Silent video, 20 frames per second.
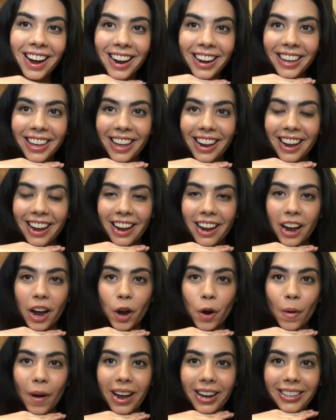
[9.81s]
getting a
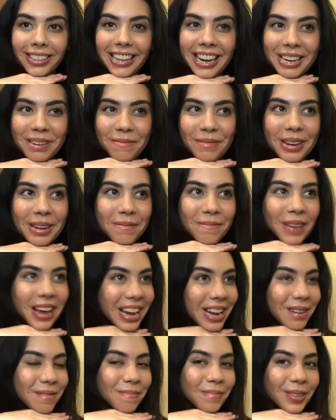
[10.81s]
quick 10-minute
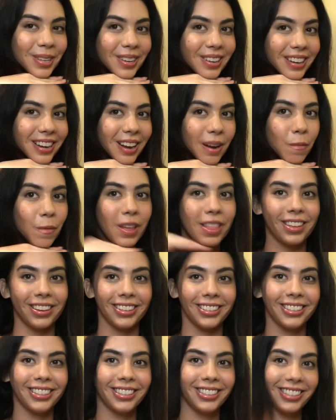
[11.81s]
makeup look with a
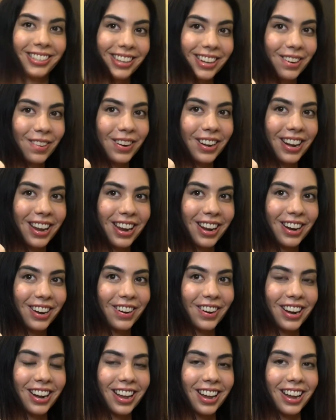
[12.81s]
secret
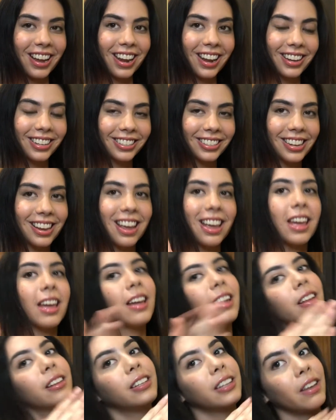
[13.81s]
ingredient
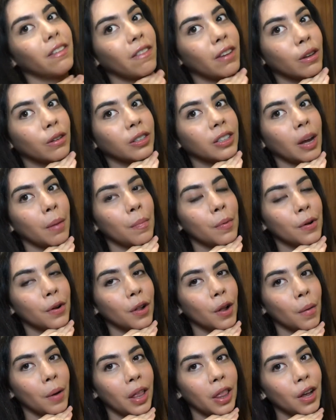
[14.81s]
to give you a supple
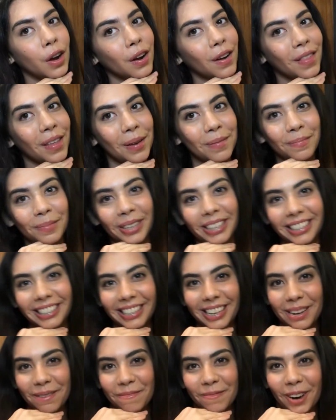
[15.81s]
glowy look, then please
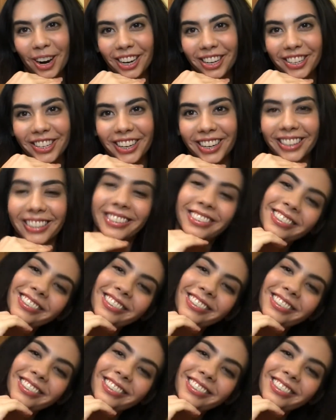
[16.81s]
keep watching.